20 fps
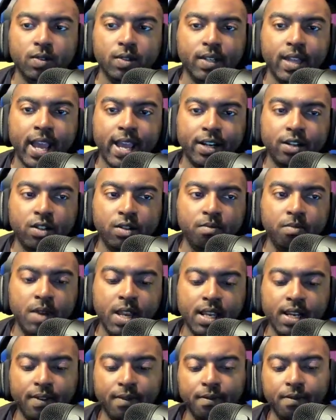It actually
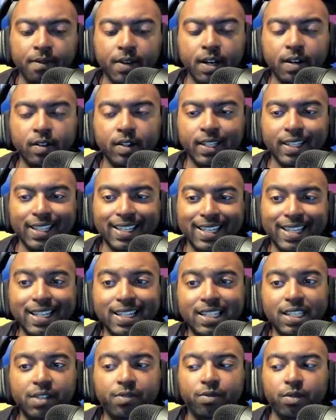made it very
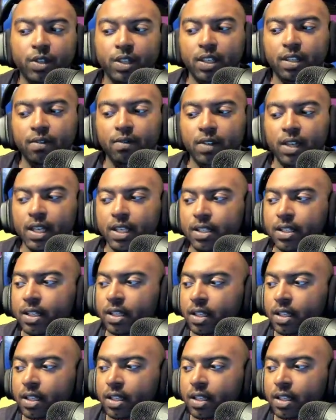easy for the event.